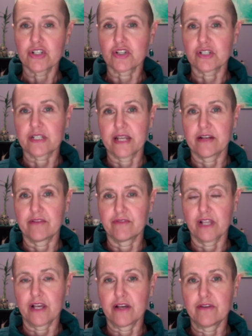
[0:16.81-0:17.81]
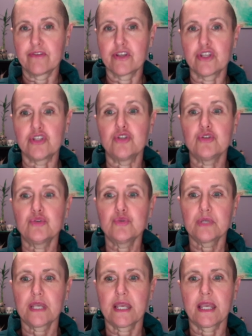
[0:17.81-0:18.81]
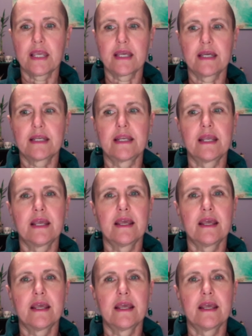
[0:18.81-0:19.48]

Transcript: state of love, you can